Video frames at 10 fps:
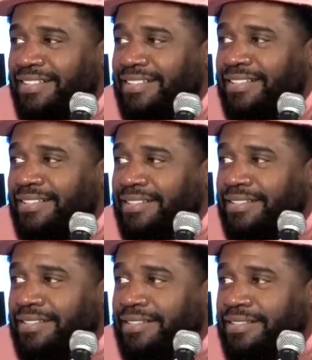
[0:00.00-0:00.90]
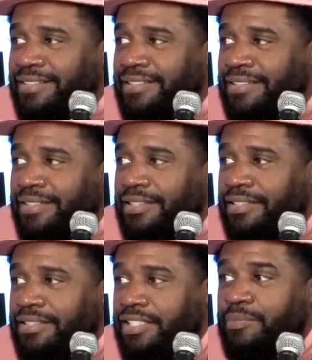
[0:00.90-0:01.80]
Oh, I caught that one. Oh,
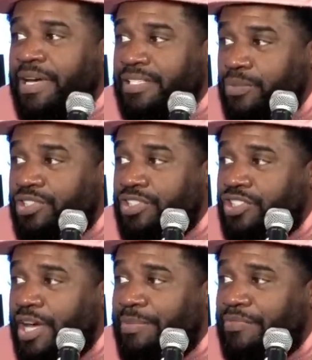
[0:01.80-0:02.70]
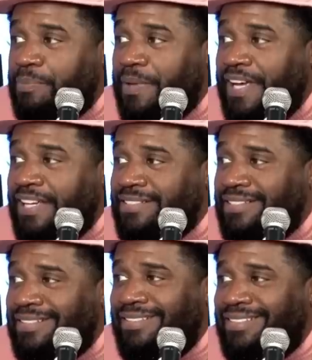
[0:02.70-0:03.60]
I shouldn't have looked. Can you up. imagine when she's shopping for
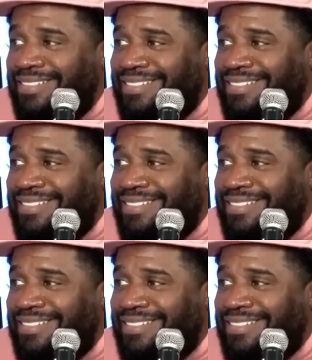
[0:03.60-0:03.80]
pants?